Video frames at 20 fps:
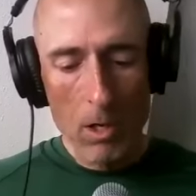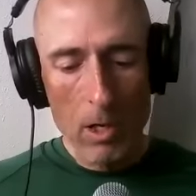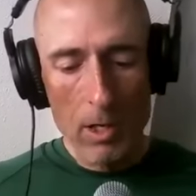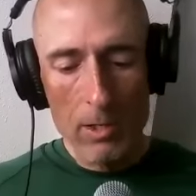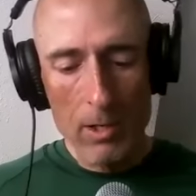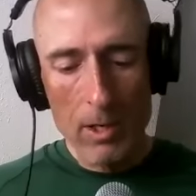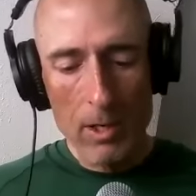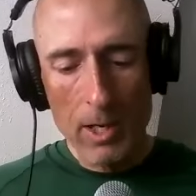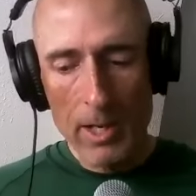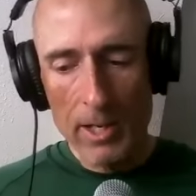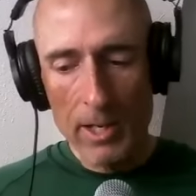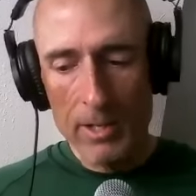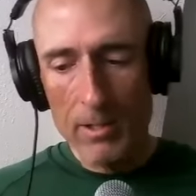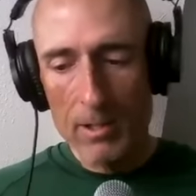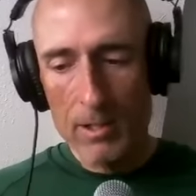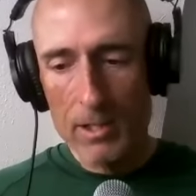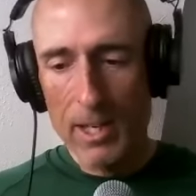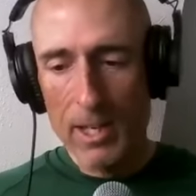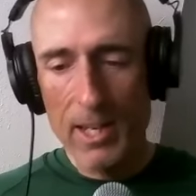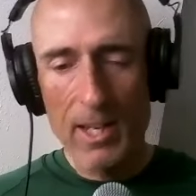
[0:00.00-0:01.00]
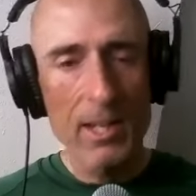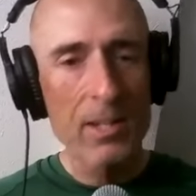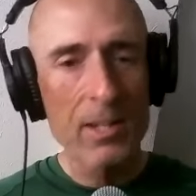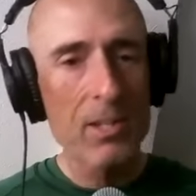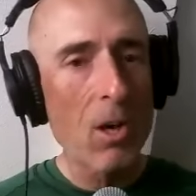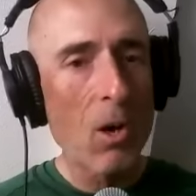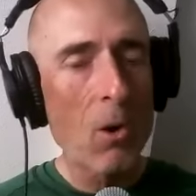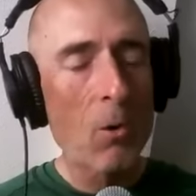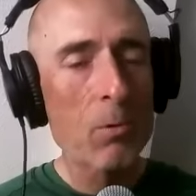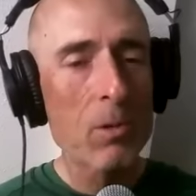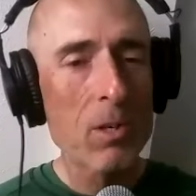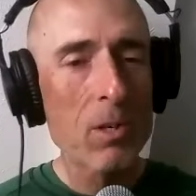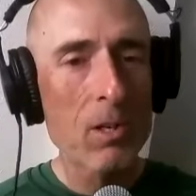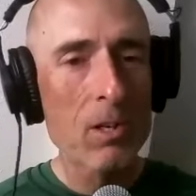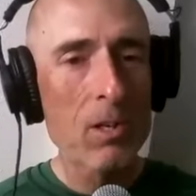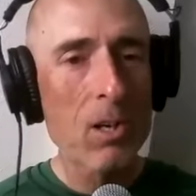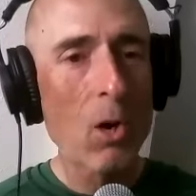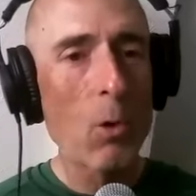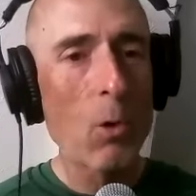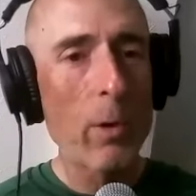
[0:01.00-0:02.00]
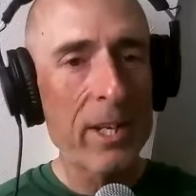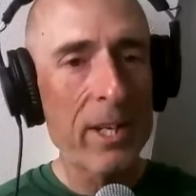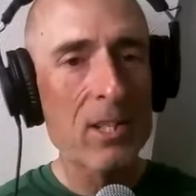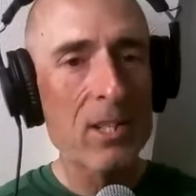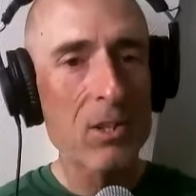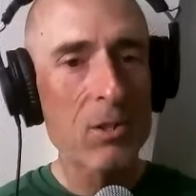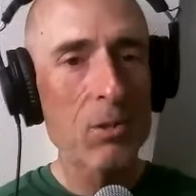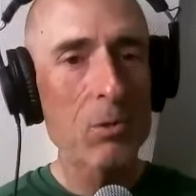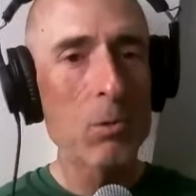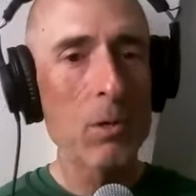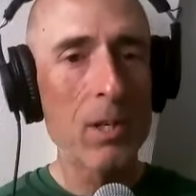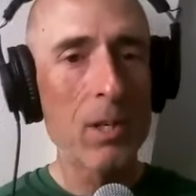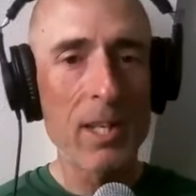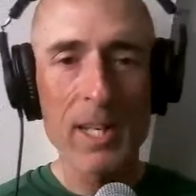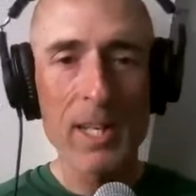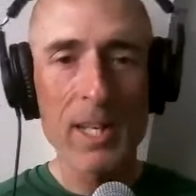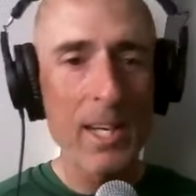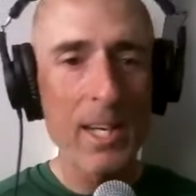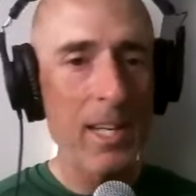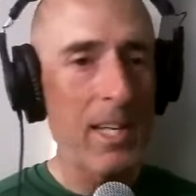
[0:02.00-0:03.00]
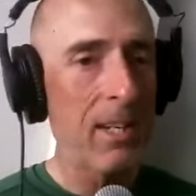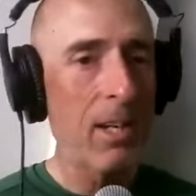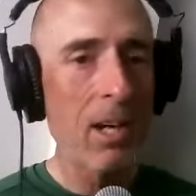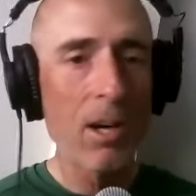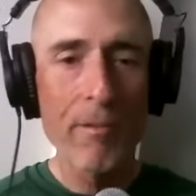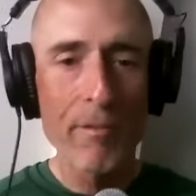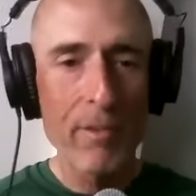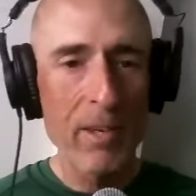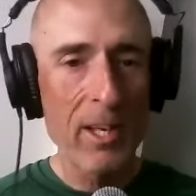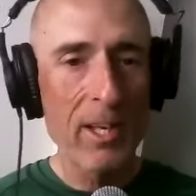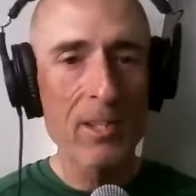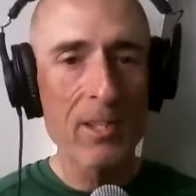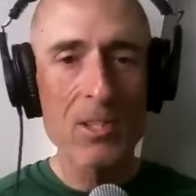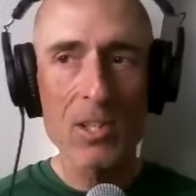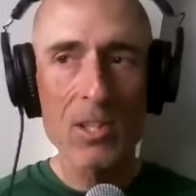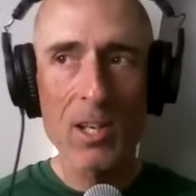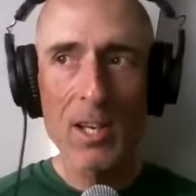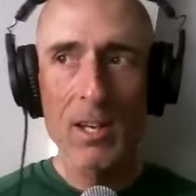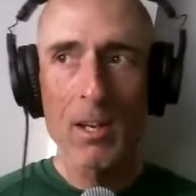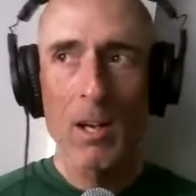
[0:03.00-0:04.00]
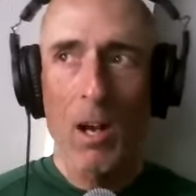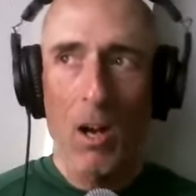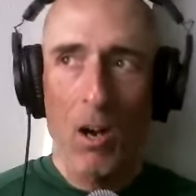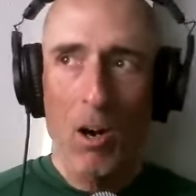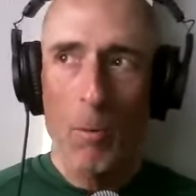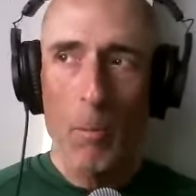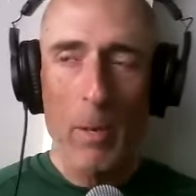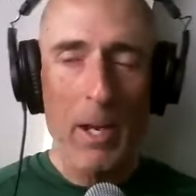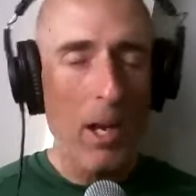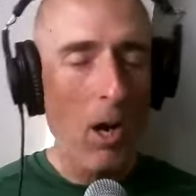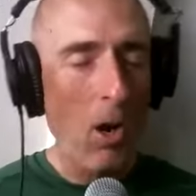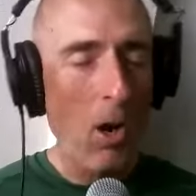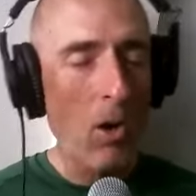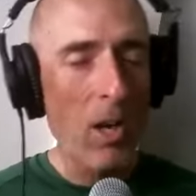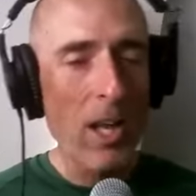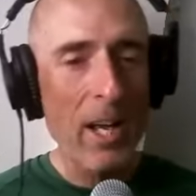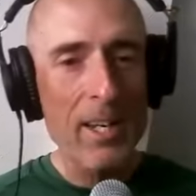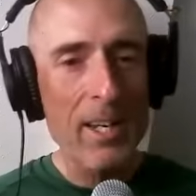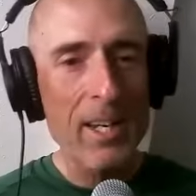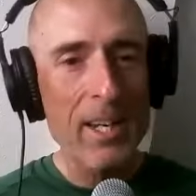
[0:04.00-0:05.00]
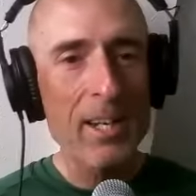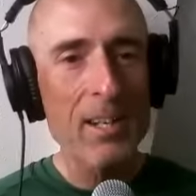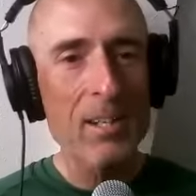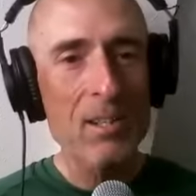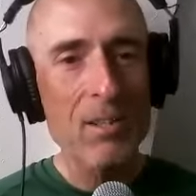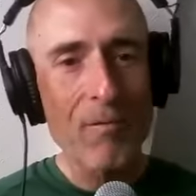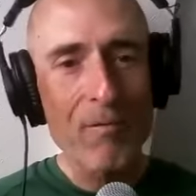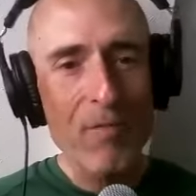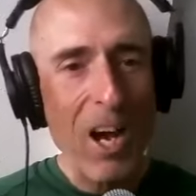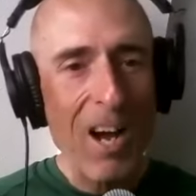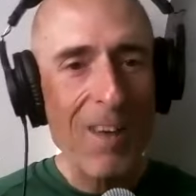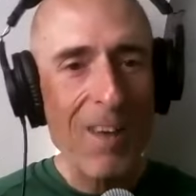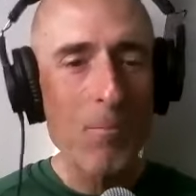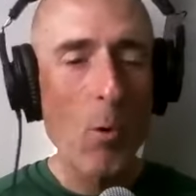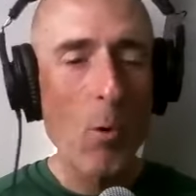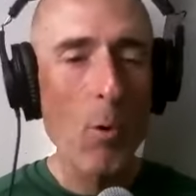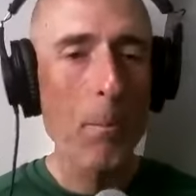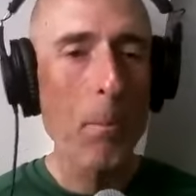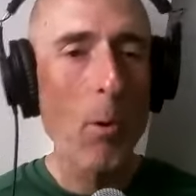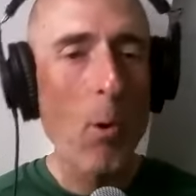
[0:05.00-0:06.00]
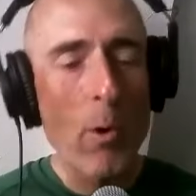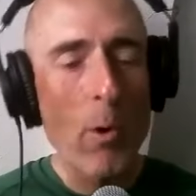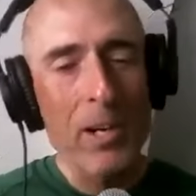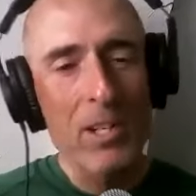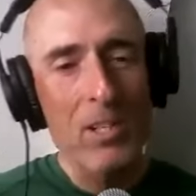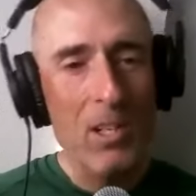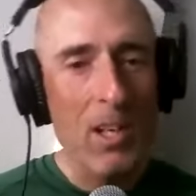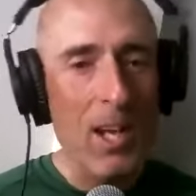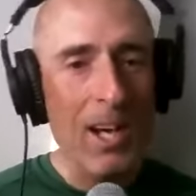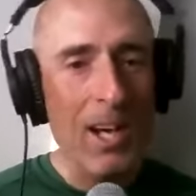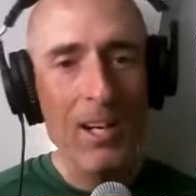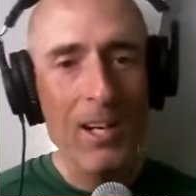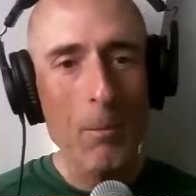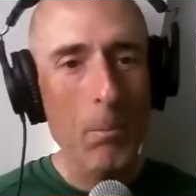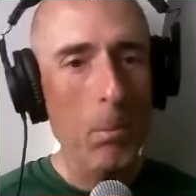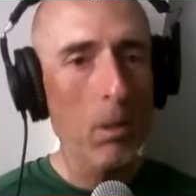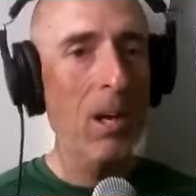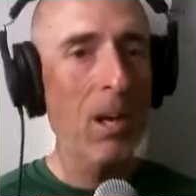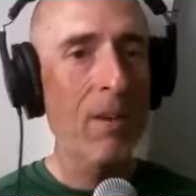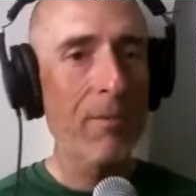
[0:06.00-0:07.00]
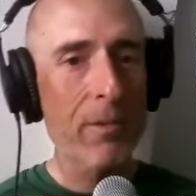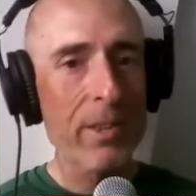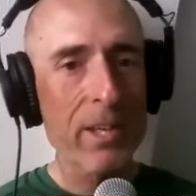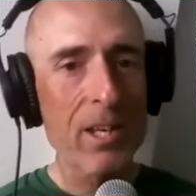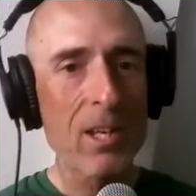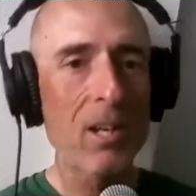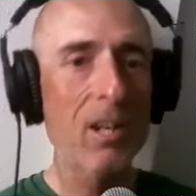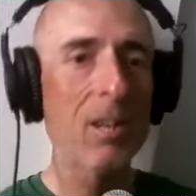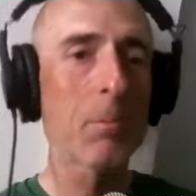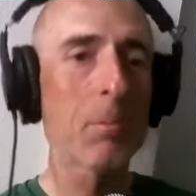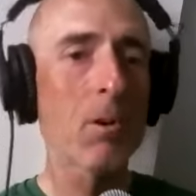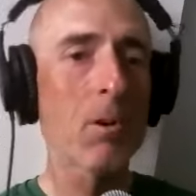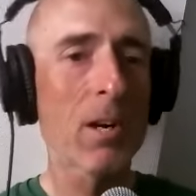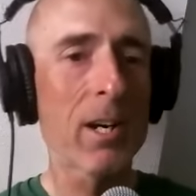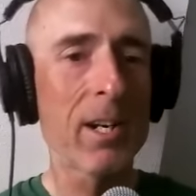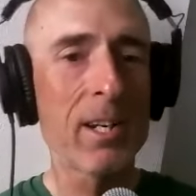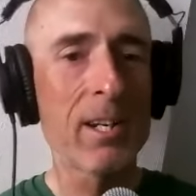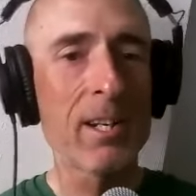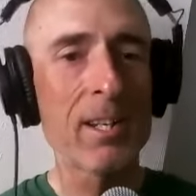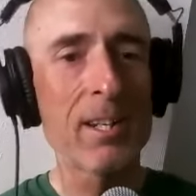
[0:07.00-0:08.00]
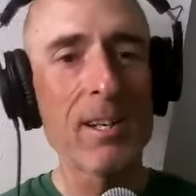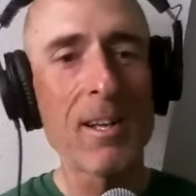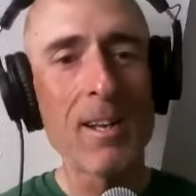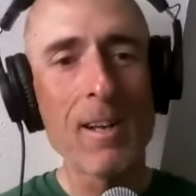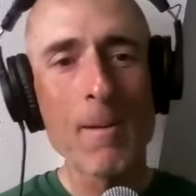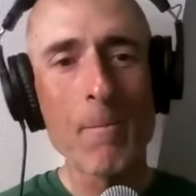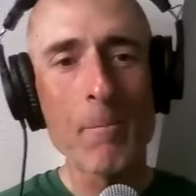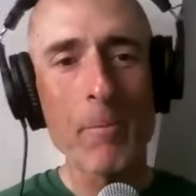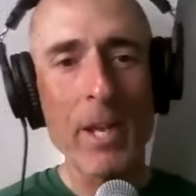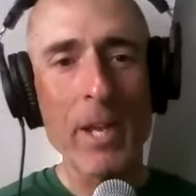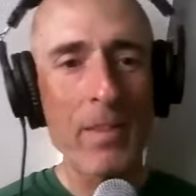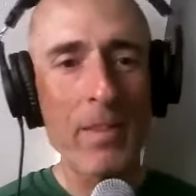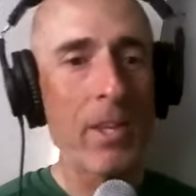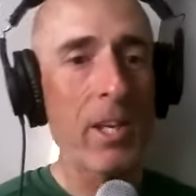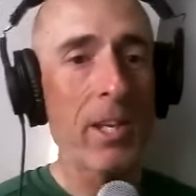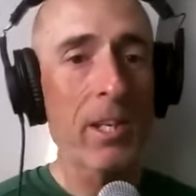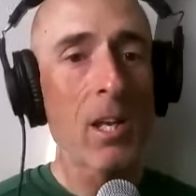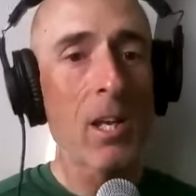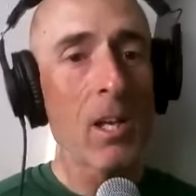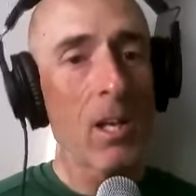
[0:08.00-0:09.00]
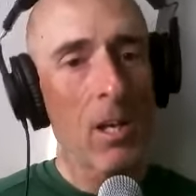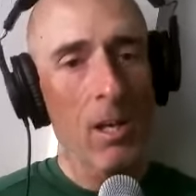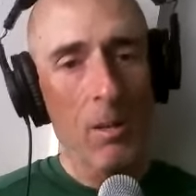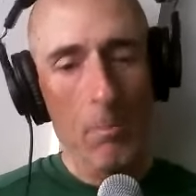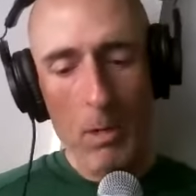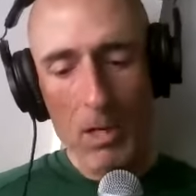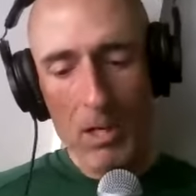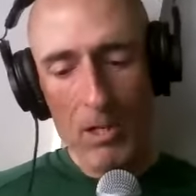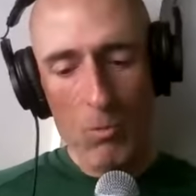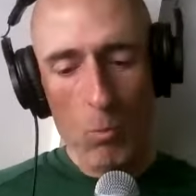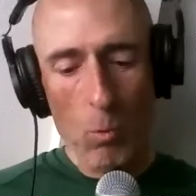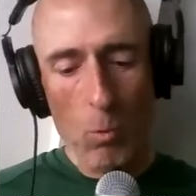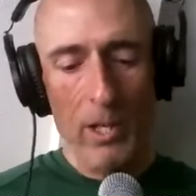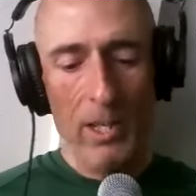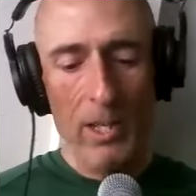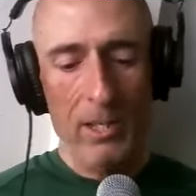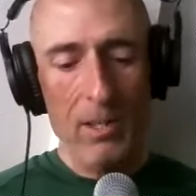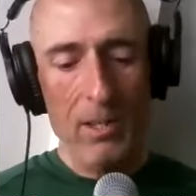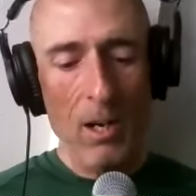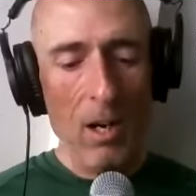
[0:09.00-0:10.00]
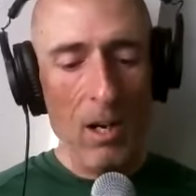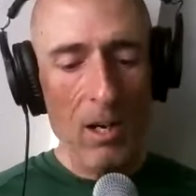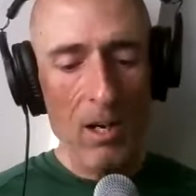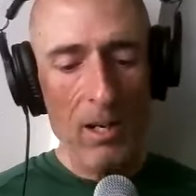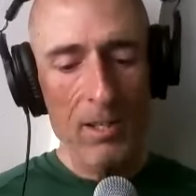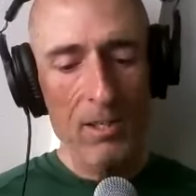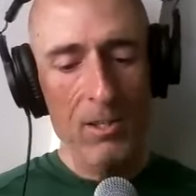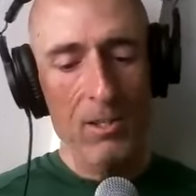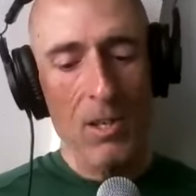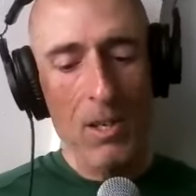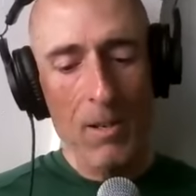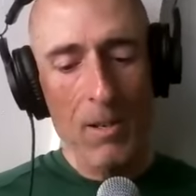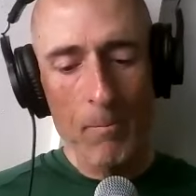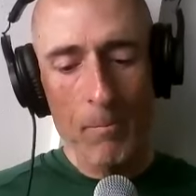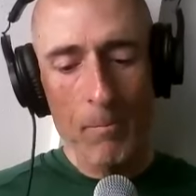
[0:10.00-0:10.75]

and and yeah don't go into any event and say oh man all i need is five more points and i can apply for the upgrade and and then because what it does